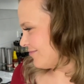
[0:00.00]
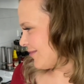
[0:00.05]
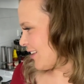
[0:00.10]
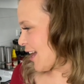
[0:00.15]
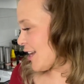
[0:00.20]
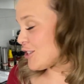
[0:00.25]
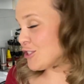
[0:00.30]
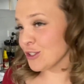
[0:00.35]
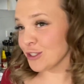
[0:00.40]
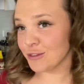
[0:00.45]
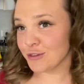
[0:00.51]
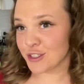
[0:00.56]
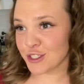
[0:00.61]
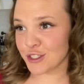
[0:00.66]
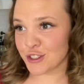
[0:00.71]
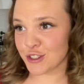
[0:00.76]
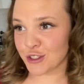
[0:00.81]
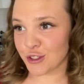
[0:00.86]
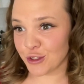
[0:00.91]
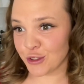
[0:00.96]
I should have
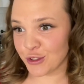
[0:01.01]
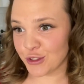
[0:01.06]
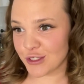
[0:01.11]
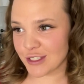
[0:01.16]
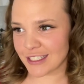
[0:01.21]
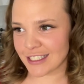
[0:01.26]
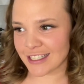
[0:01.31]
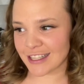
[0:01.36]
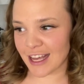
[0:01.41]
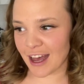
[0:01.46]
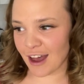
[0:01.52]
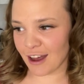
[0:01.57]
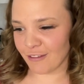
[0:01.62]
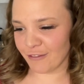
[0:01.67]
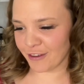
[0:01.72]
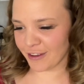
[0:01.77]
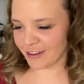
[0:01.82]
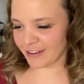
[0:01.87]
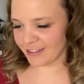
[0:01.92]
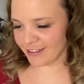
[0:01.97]
just used the
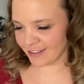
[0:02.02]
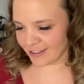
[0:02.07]
oven.